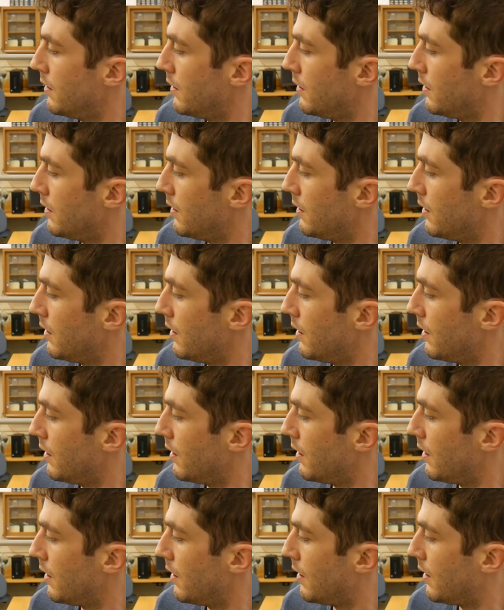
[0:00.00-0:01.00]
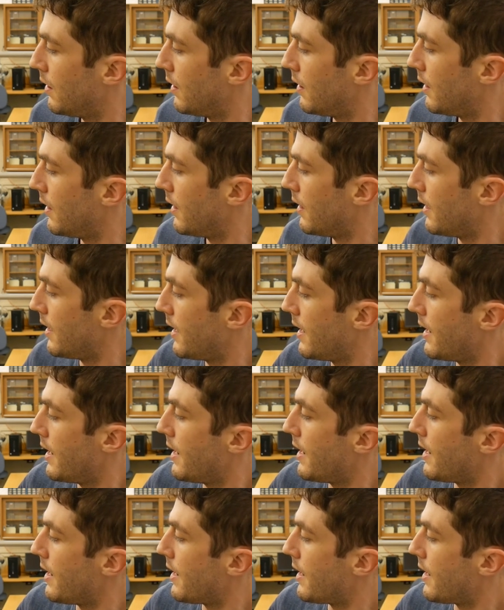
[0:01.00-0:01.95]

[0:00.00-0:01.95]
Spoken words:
[no speech]